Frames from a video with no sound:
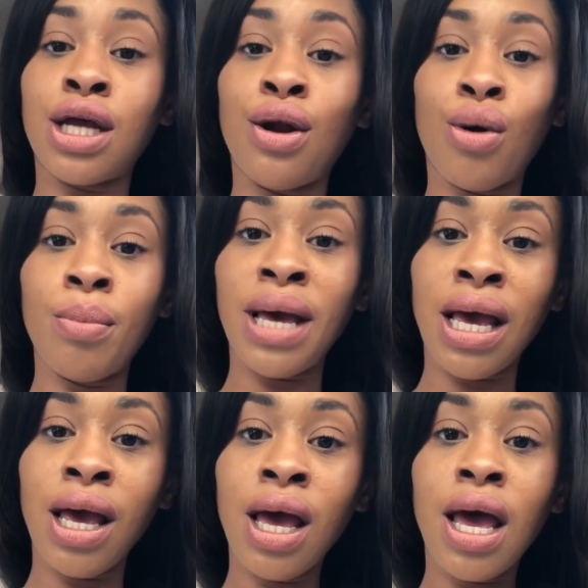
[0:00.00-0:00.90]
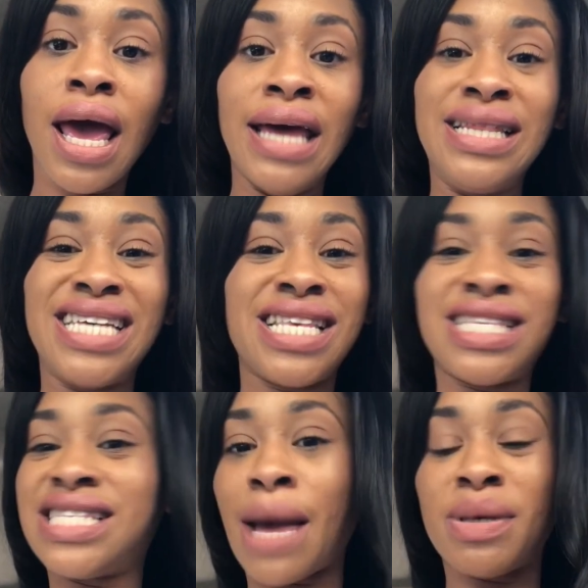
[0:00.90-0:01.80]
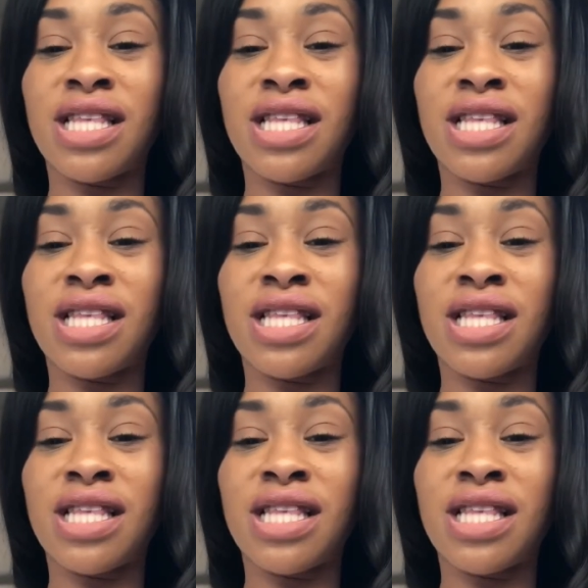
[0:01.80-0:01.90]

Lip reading: to know me. And this is the type of